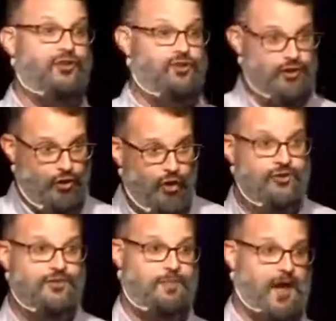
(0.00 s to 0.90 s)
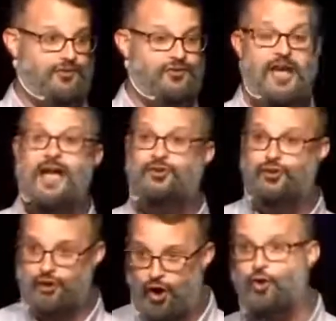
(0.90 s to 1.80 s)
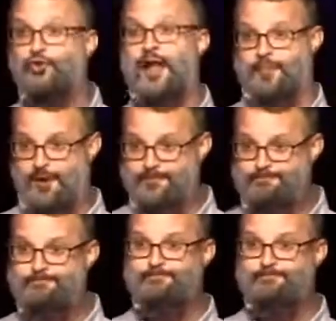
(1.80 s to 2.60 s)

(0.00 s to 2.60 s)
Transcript: and to your own spouse and to your own neighbor.